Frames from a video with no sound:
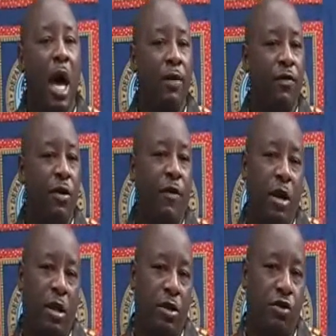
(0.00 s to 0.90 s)
A lot of you have
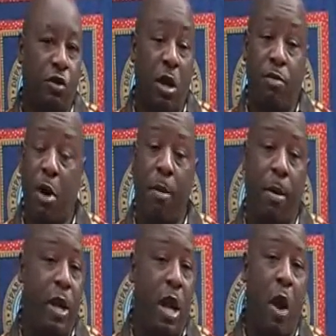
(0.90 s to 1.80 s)
heard of Ustream,
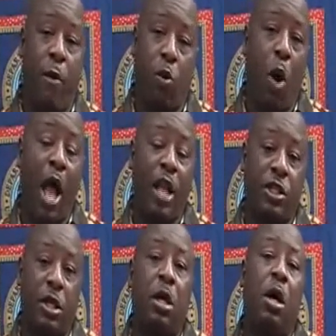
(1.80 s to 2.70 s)
probably already
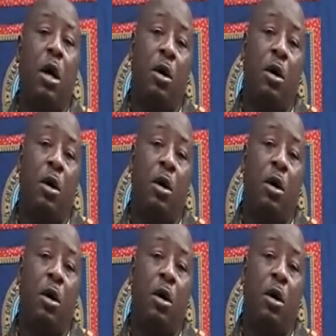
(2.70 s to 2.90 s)
watch it.